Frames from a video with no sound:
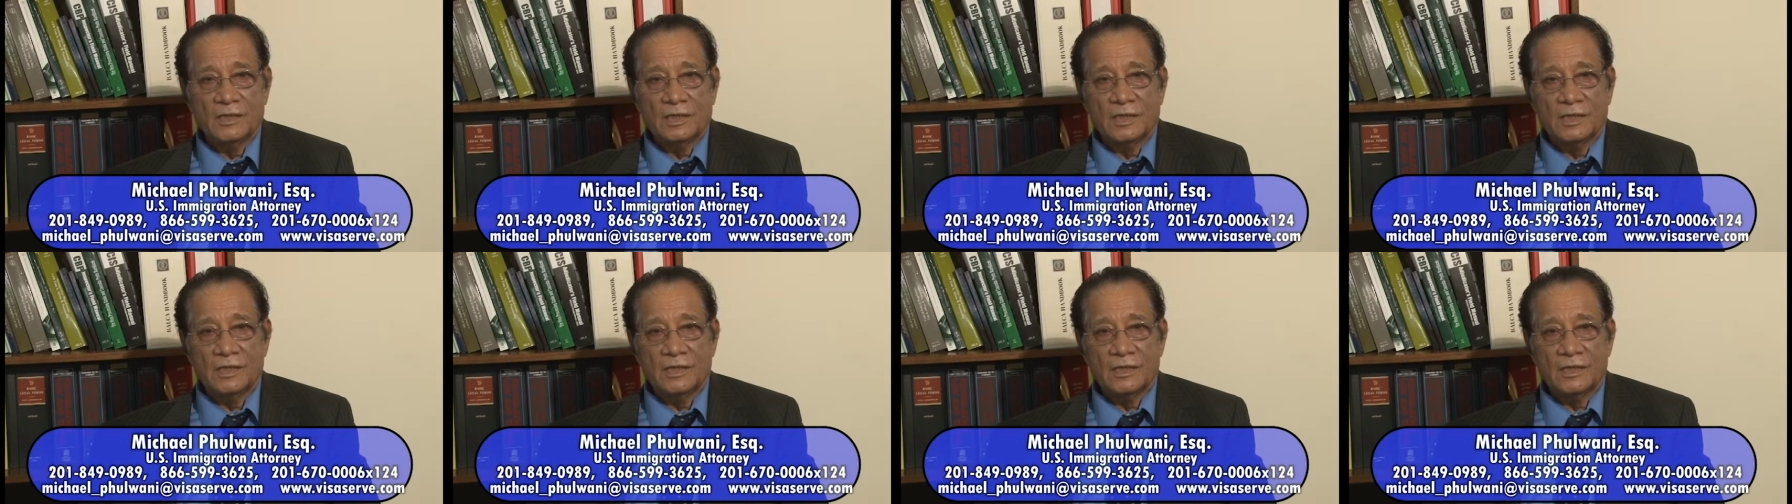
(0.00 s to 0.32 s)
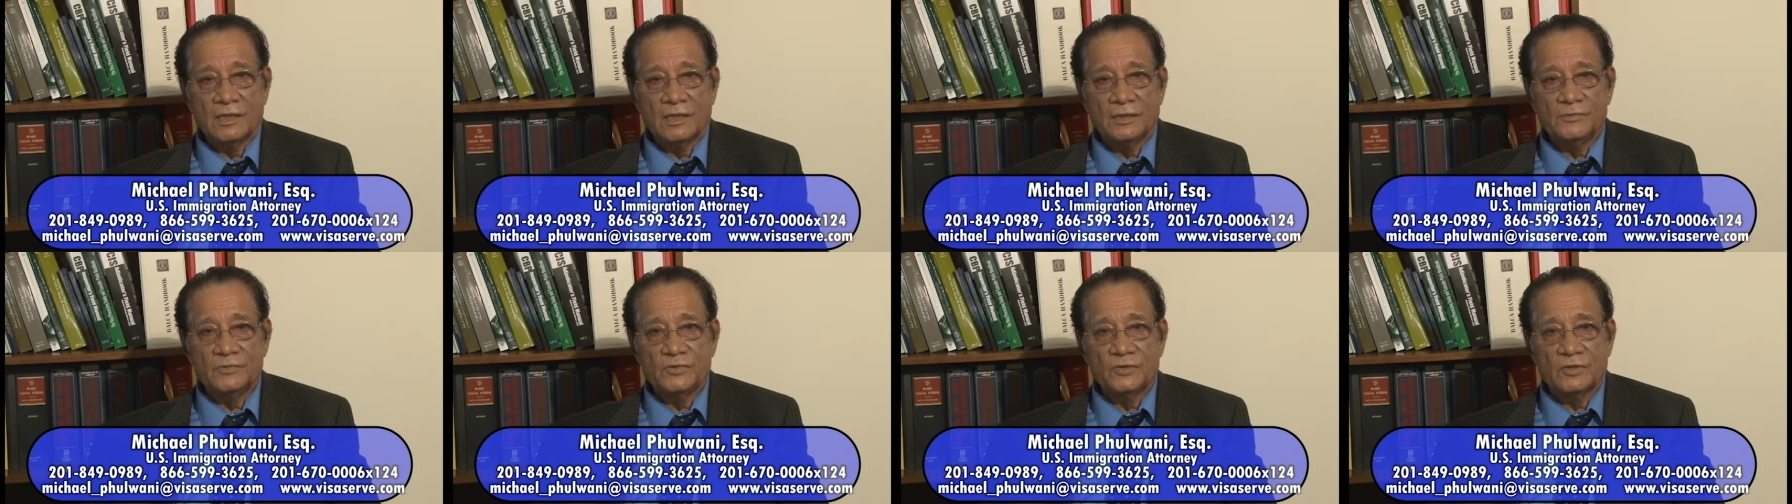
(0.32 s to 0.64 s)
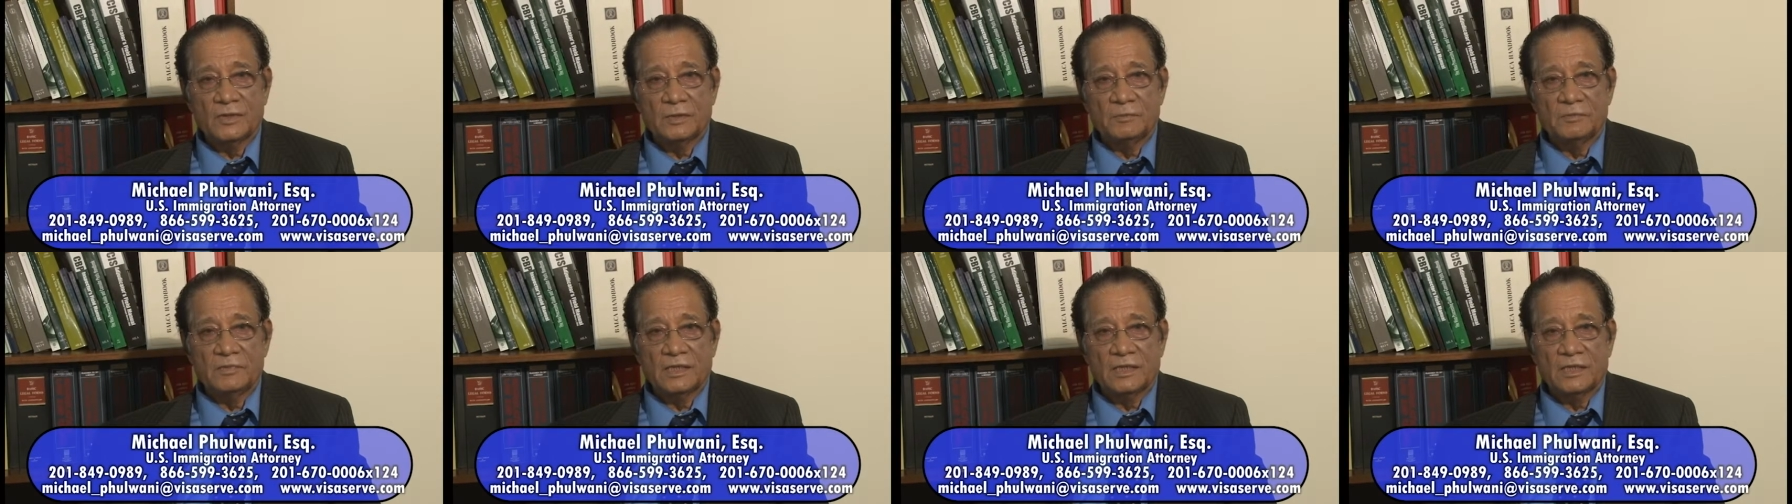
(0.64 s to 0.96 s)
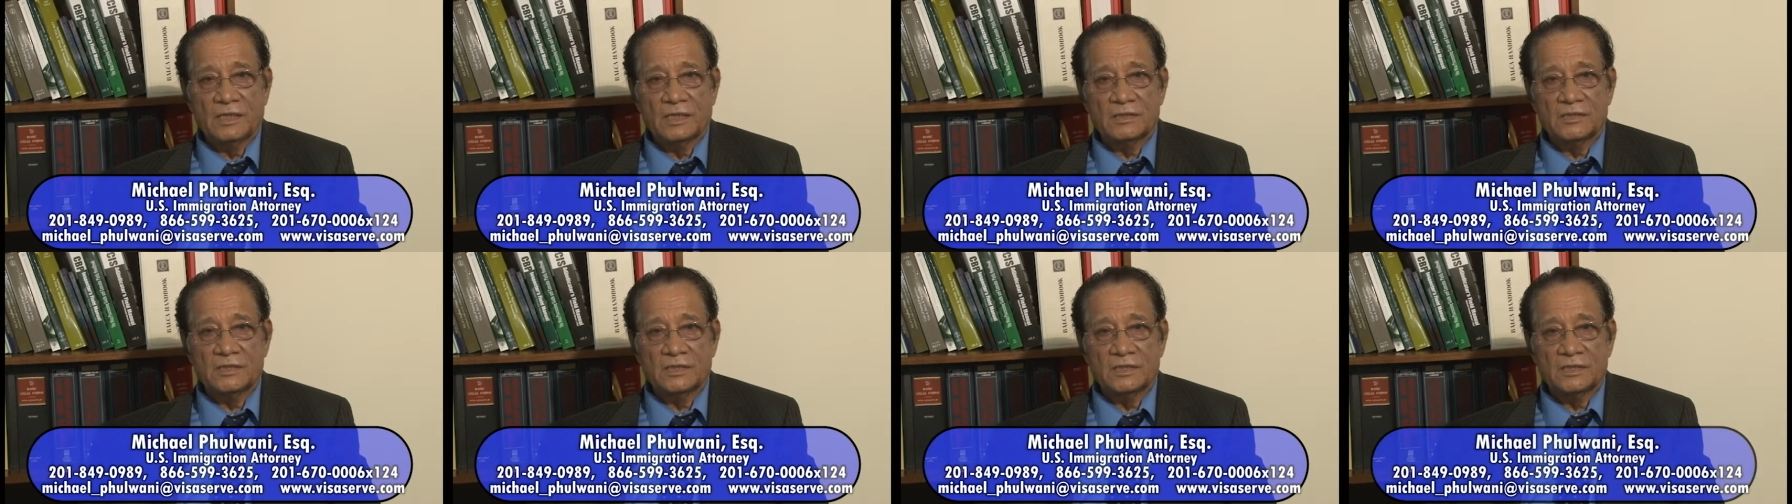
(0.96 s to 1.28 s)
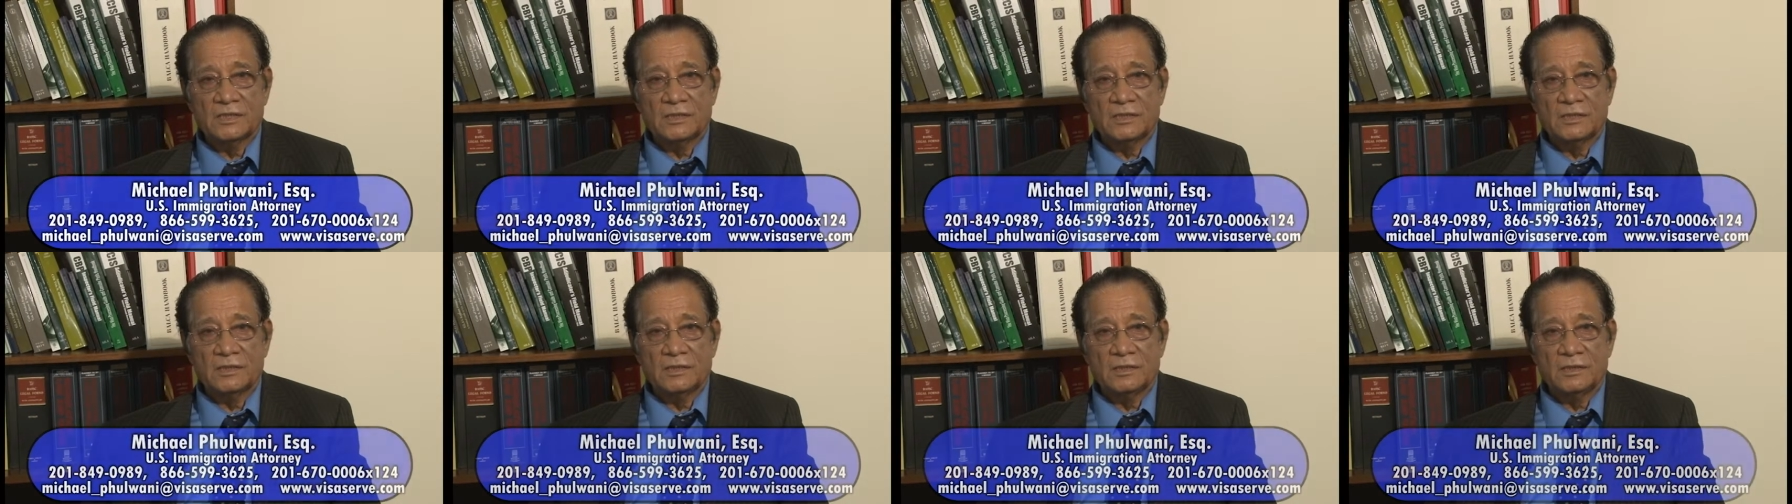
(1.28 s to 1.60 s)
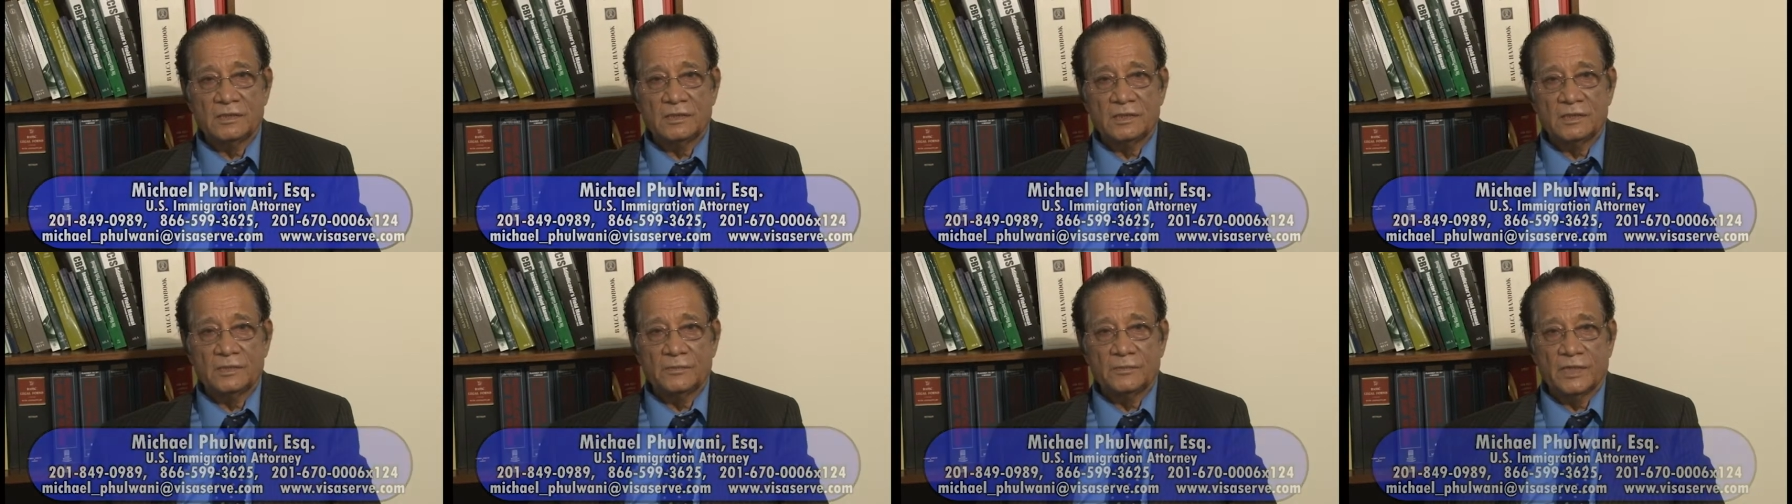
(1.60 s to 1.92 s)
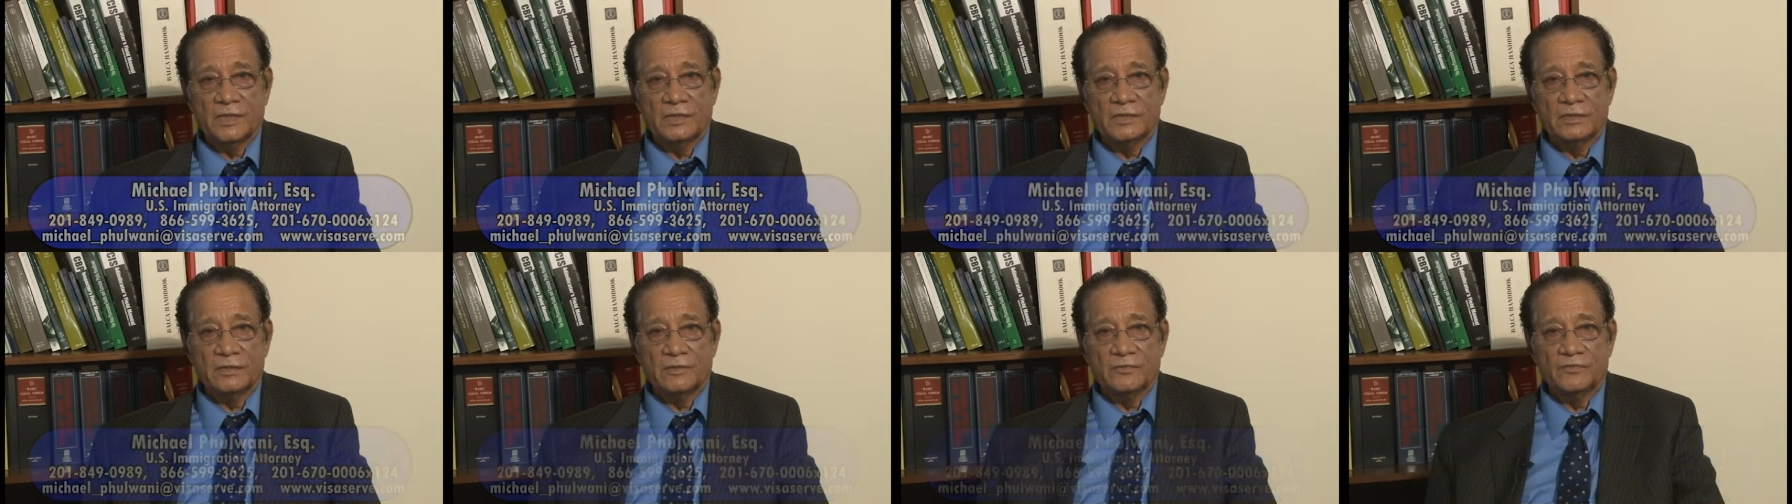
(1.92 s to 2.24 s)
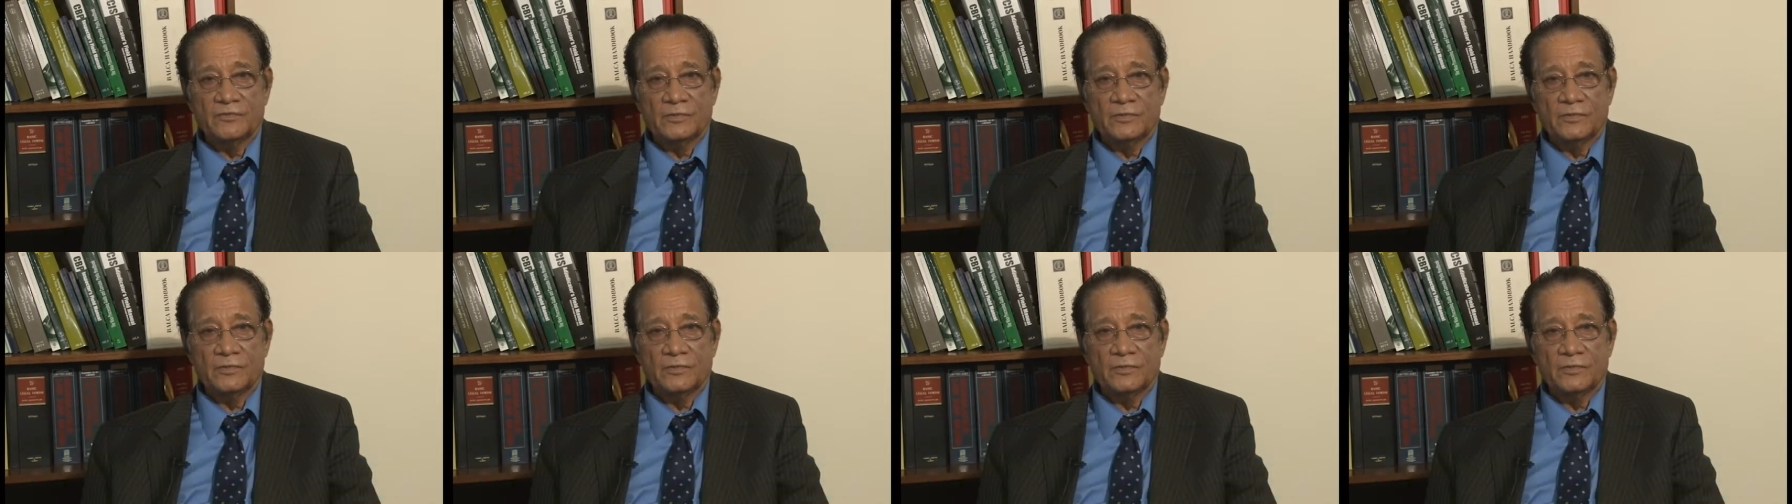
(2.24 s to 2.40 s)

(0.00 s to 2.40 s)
i am your immigration attorney michael